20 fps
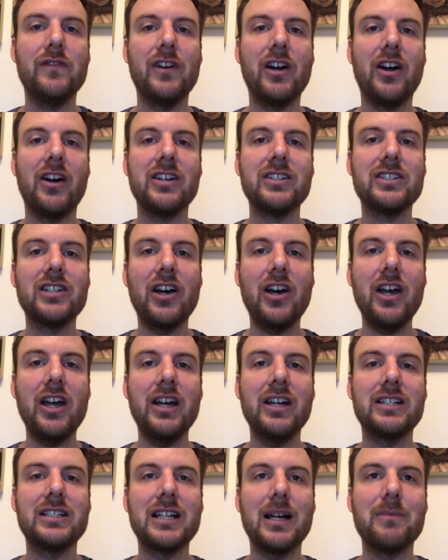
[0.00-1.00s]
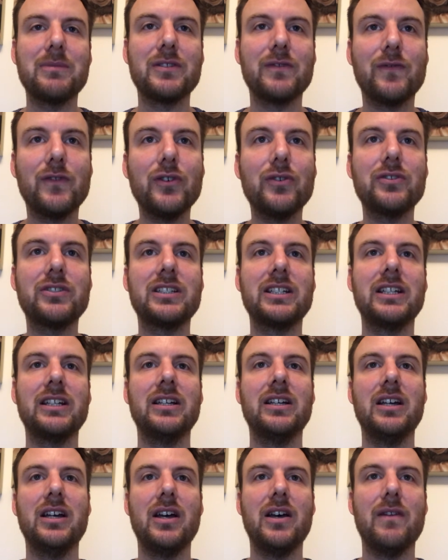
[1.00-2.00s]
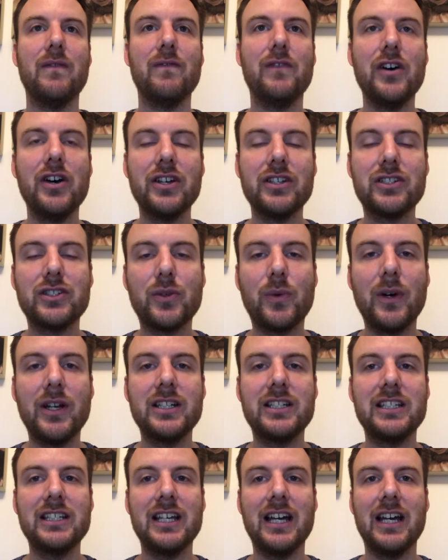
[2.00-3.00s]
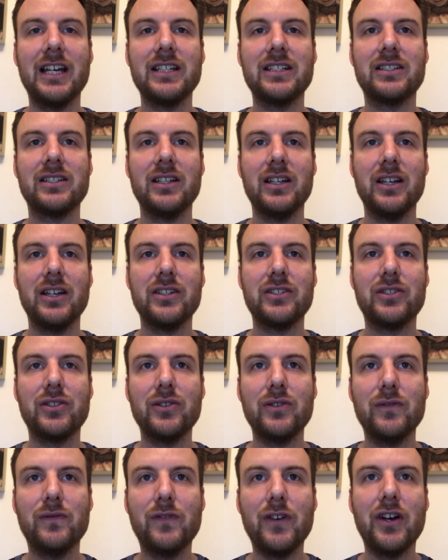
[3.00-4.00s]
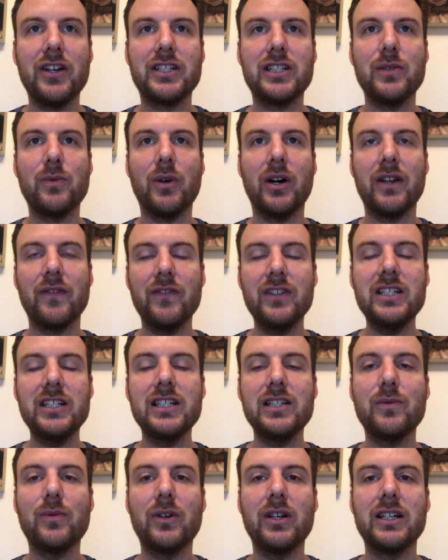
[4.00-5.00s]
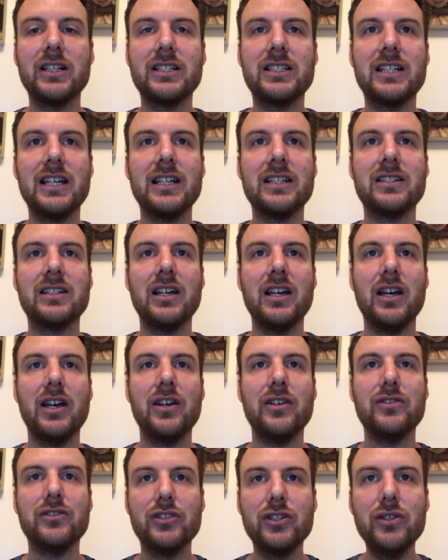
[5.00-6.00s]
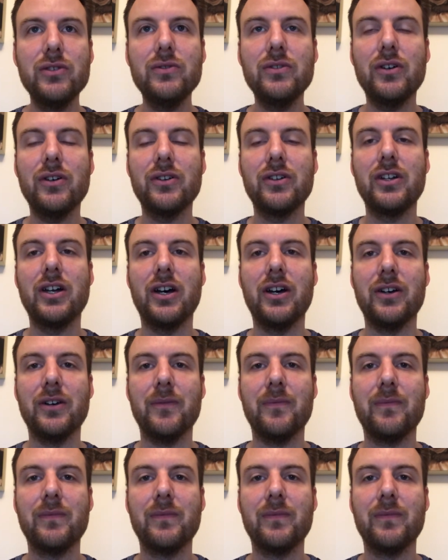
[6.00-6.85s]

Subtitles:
They're Isaiah chapter 40, verse 28 to 31. And this is what it says. Do you not know?